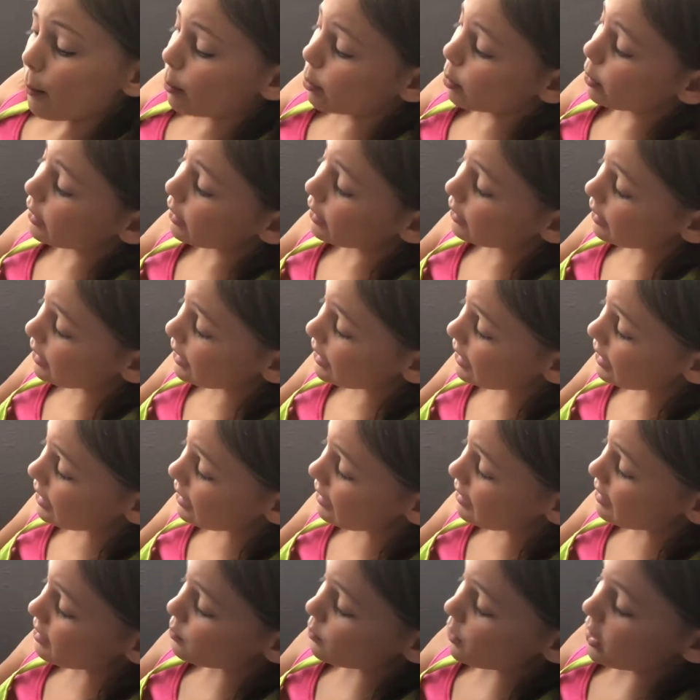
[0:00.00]

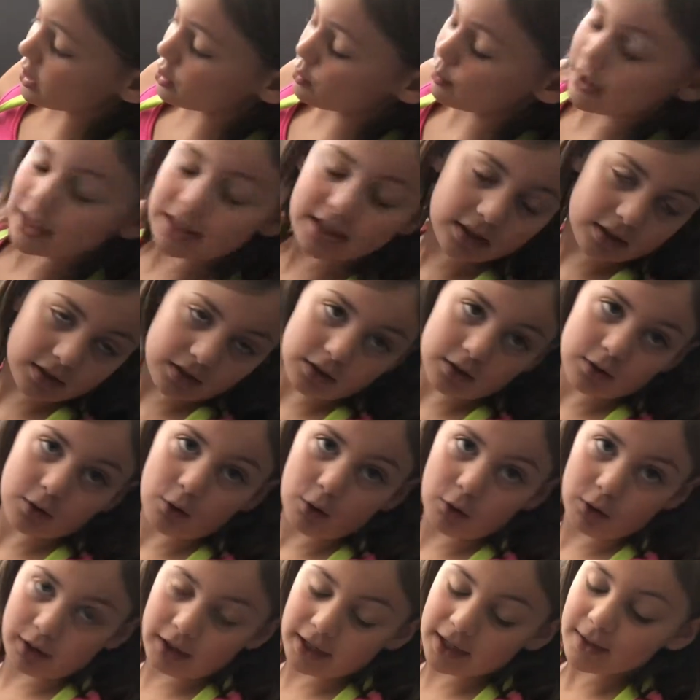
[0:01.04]
please watch my sister
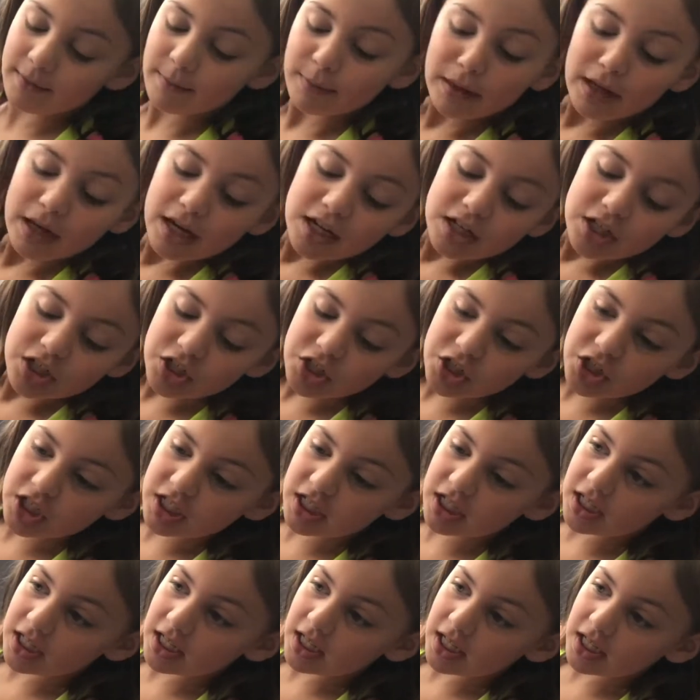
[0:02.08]
Corey.
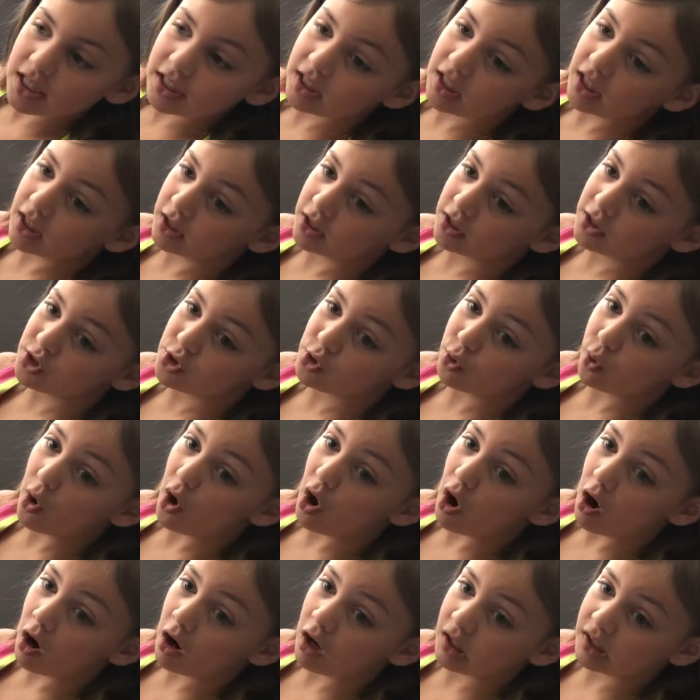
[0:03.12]
She is gonna do
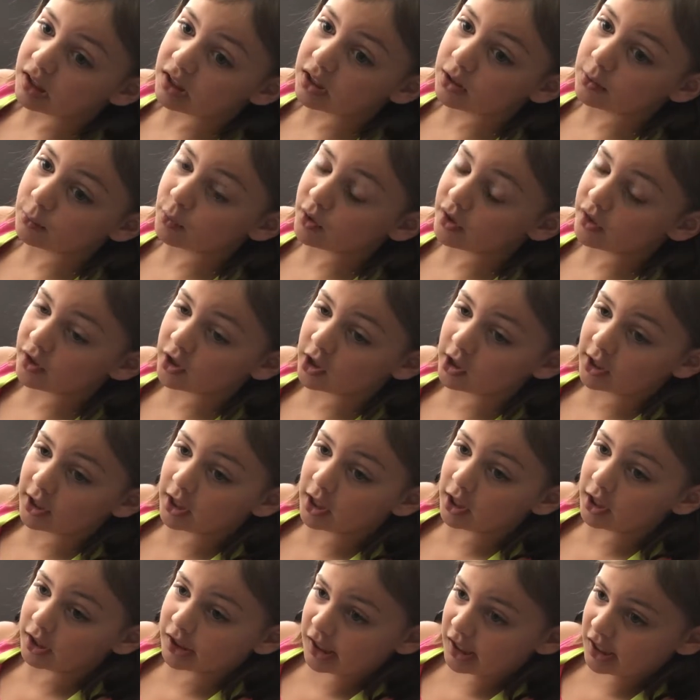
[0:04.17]
awesome with her
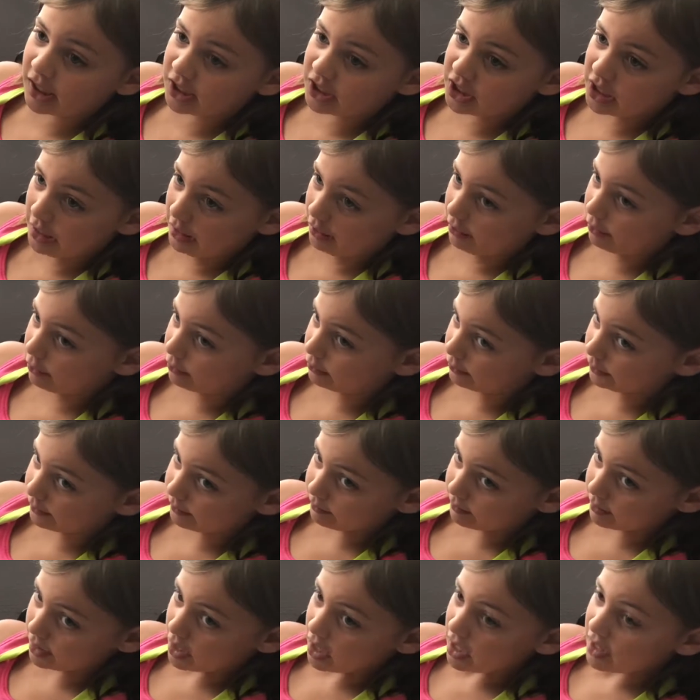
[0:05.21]
cooking channel
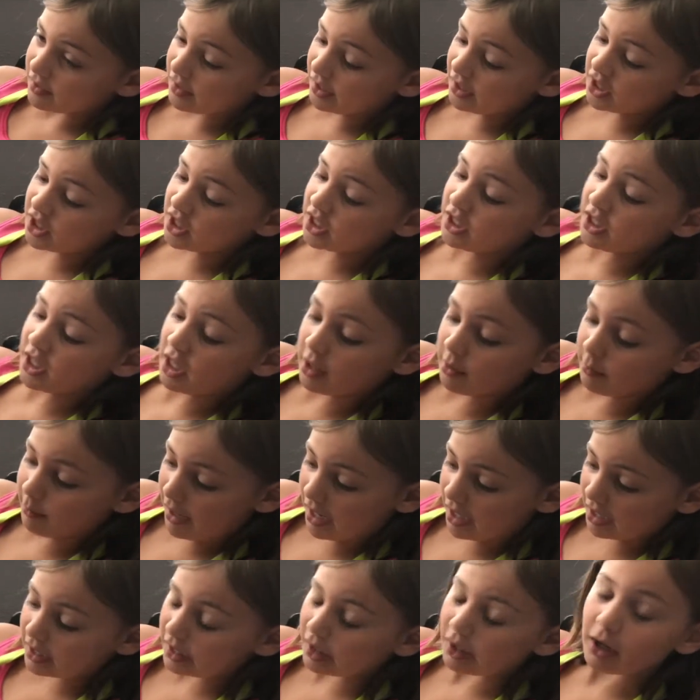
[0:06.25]
that she's gonna
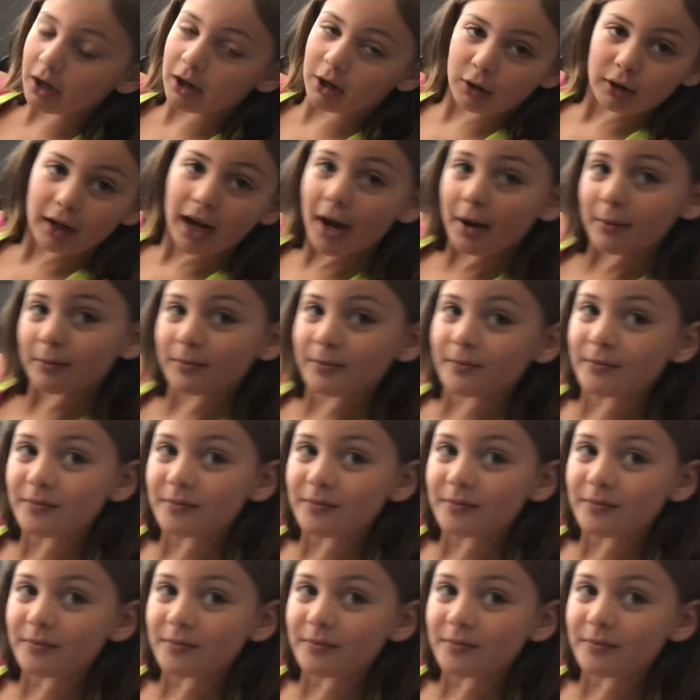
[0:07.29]
make, okay?